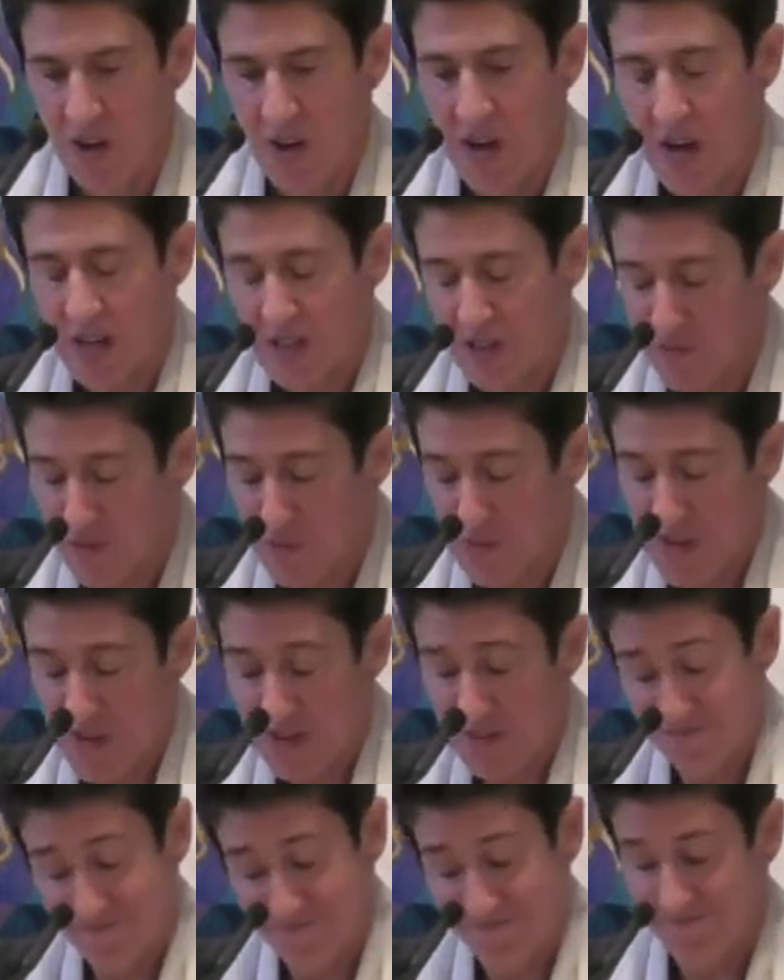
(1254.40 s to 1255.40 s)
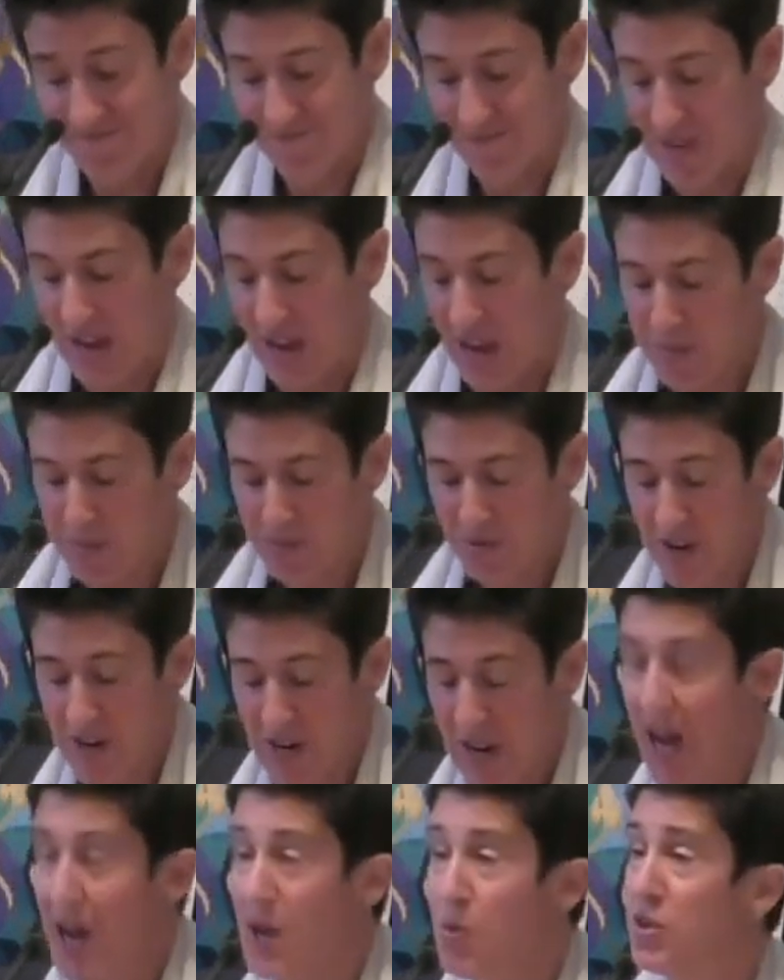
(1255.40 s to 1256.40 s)
As for me, I pray
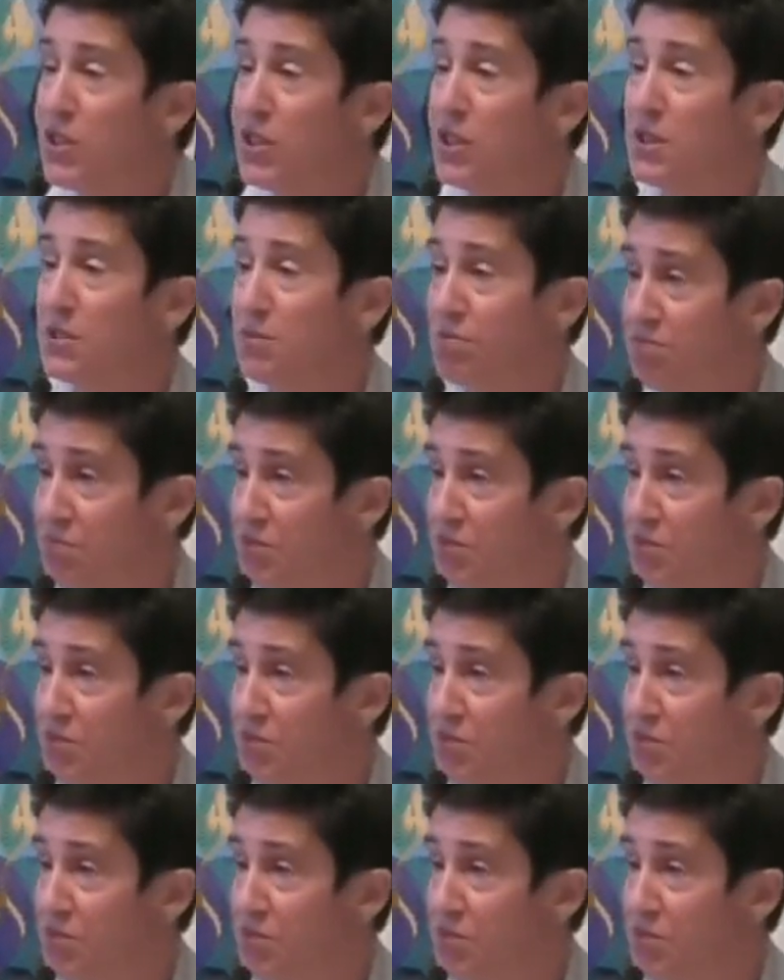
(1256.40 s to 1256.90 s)
I will